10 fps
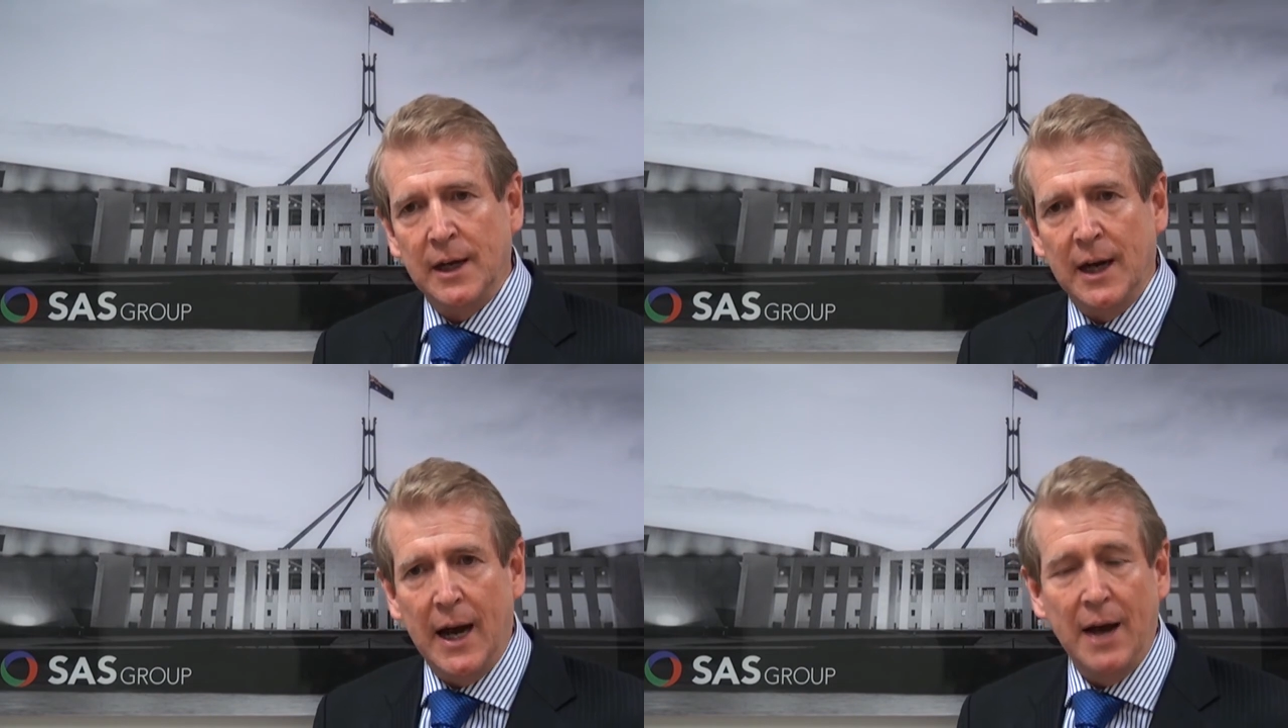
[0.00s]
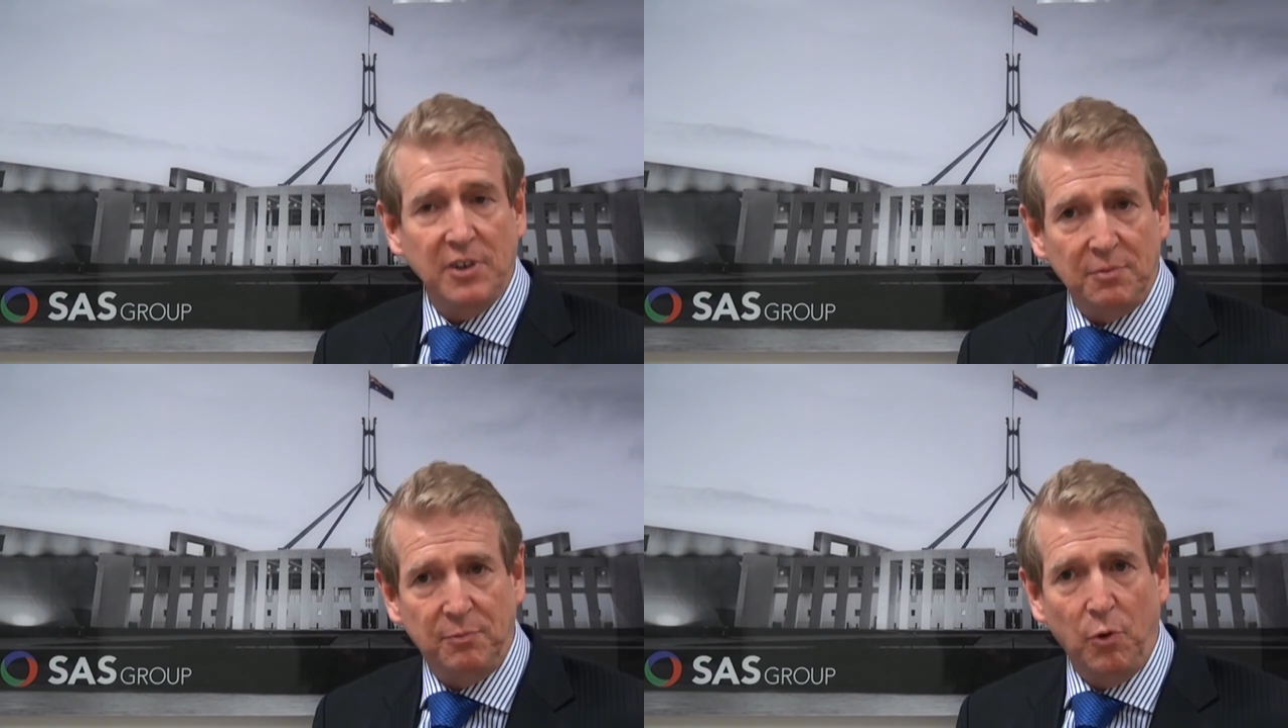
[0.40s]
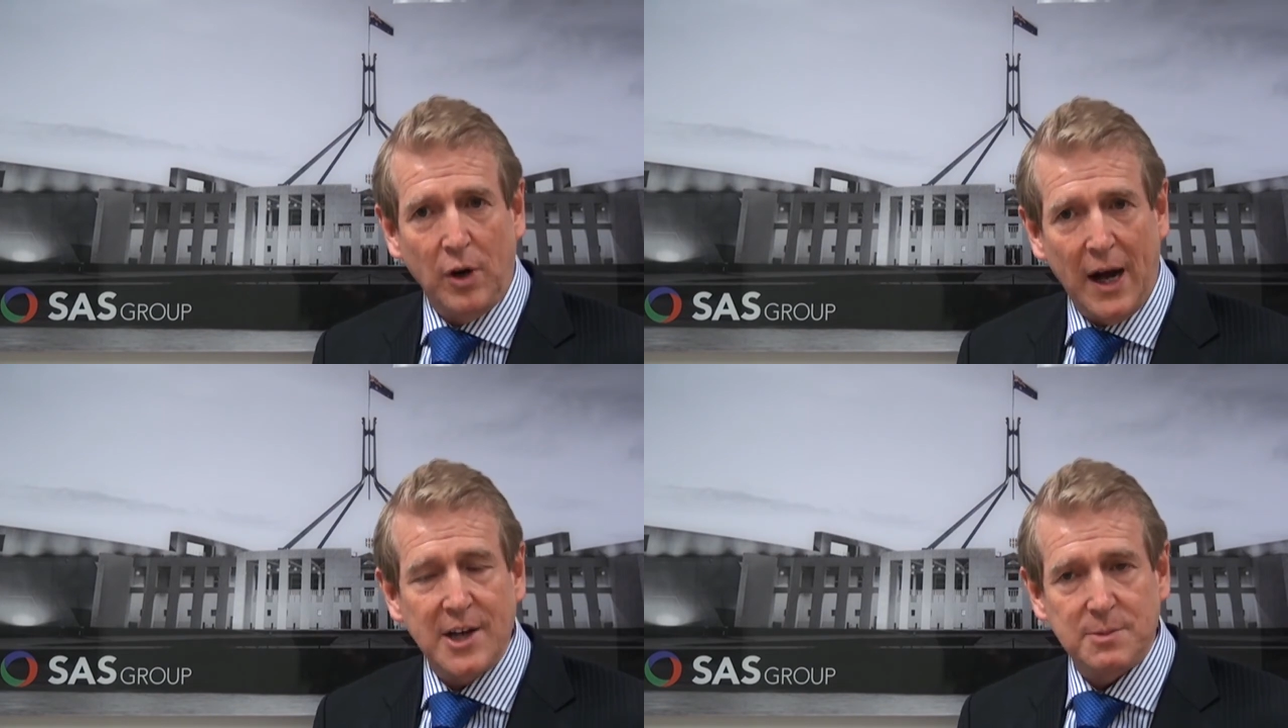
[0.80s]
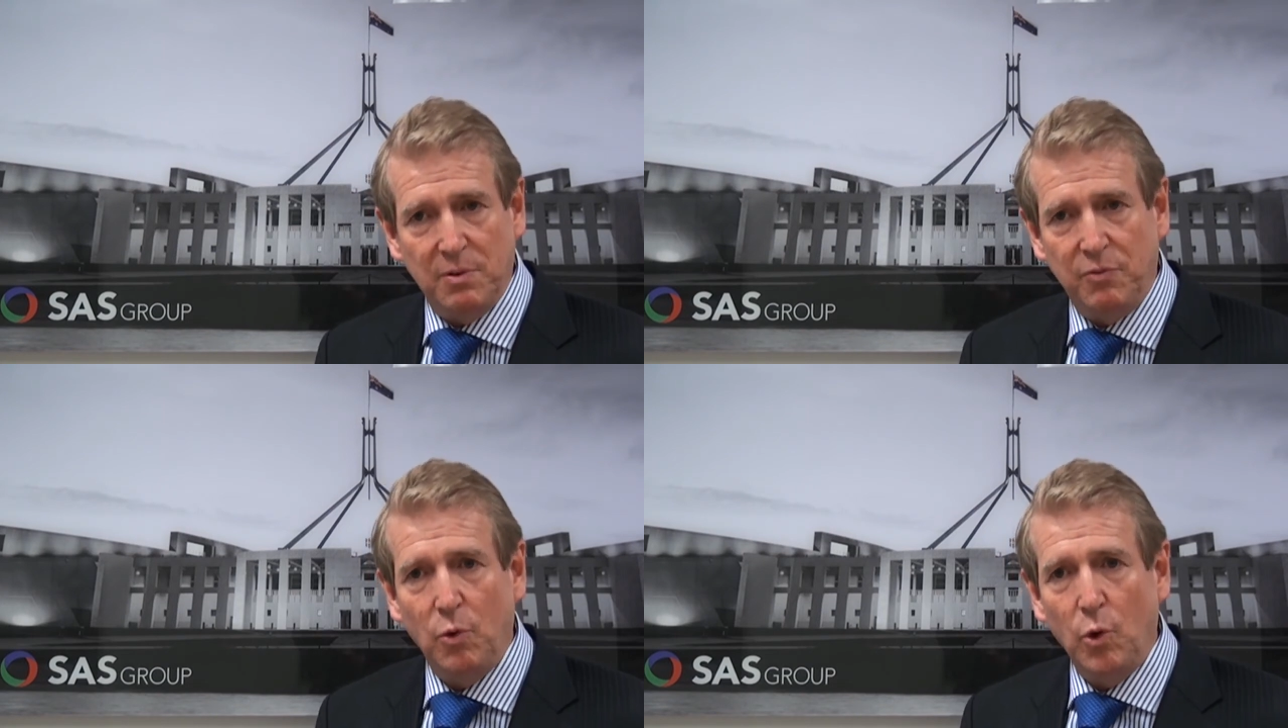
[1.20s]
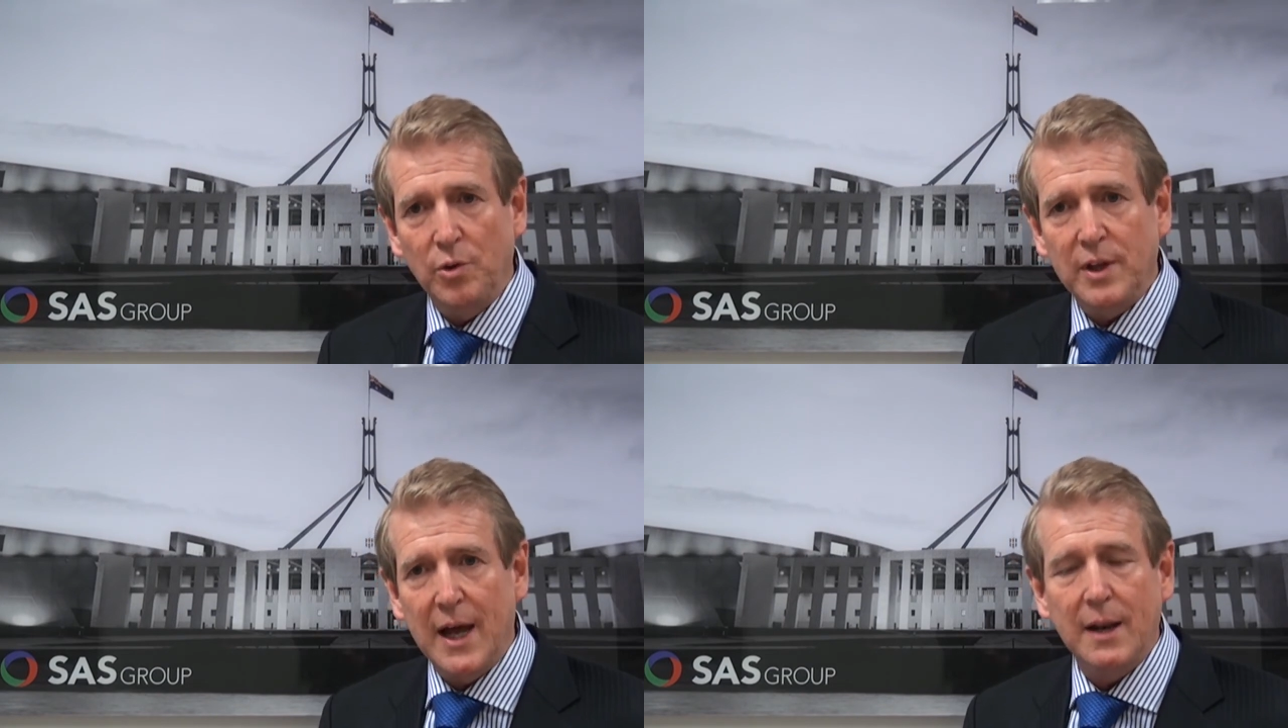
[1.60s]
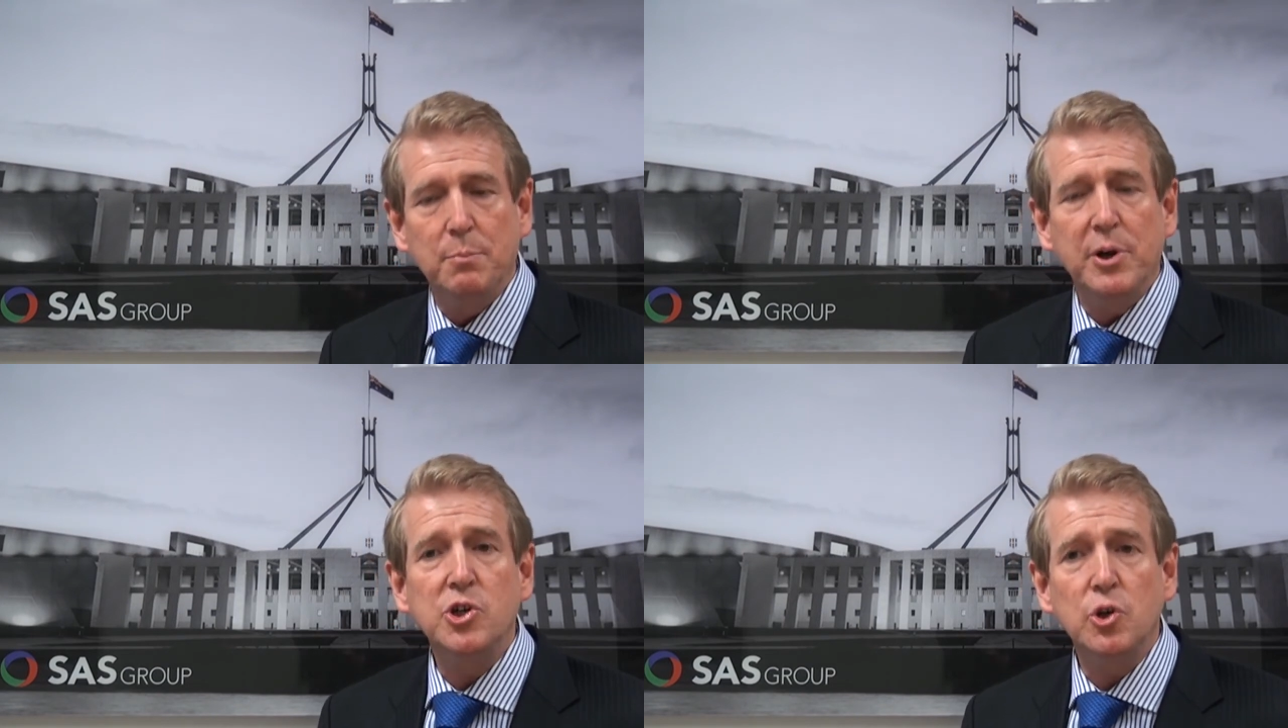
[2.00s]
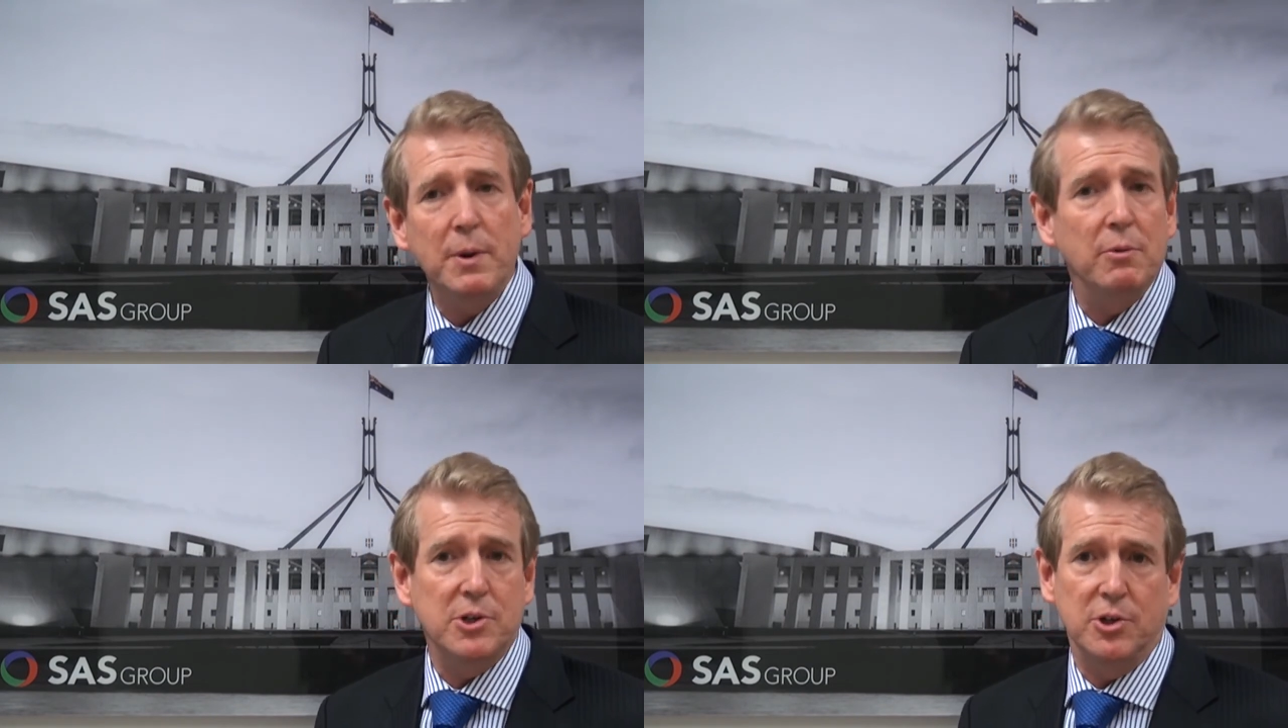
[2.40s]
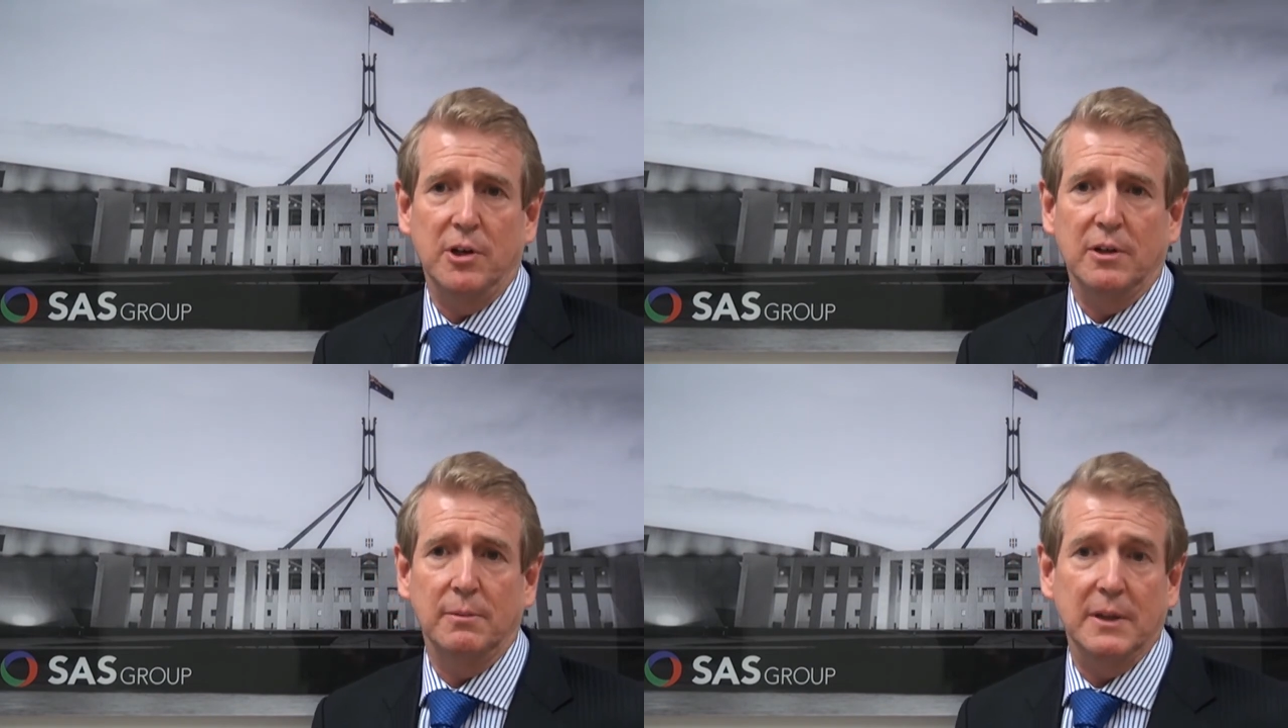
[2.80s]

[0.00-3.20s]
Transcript: Uh, as I forecast before, the LNP should be returned.